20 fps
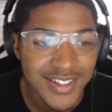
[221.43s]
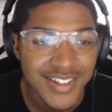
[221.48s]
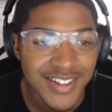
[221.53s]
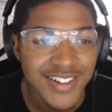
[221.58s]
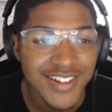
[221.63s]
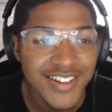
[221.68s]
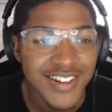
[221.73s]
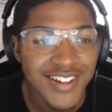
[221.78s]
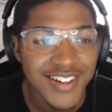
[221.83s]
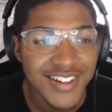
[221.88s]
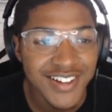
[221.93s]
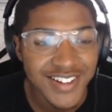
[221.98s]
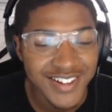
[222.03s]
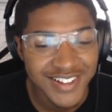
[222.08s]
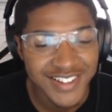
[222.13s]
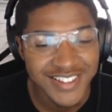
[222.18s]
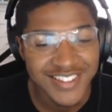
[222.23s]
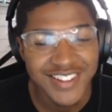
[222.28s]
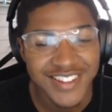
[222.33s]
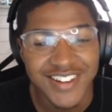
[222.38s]
Hold up,
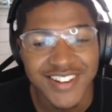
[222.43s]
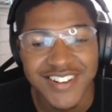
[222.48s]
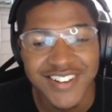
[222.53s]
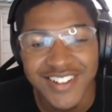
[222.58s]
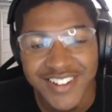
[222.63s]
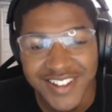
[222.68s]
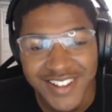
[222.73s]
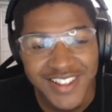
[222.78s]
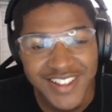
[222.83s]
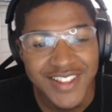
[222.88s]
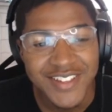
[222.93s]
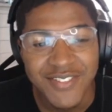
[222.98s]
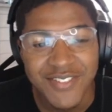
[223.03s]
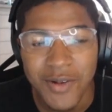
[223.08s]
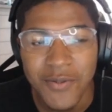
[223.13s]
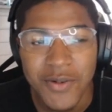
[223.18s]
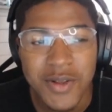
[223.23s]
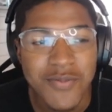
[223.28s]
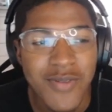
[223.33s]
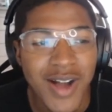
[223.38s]
yo,
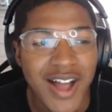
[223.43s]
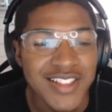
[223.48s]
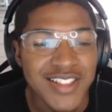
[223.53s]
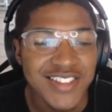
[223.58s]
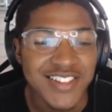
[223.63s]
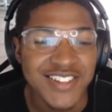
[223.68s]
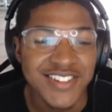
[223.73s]
what we about to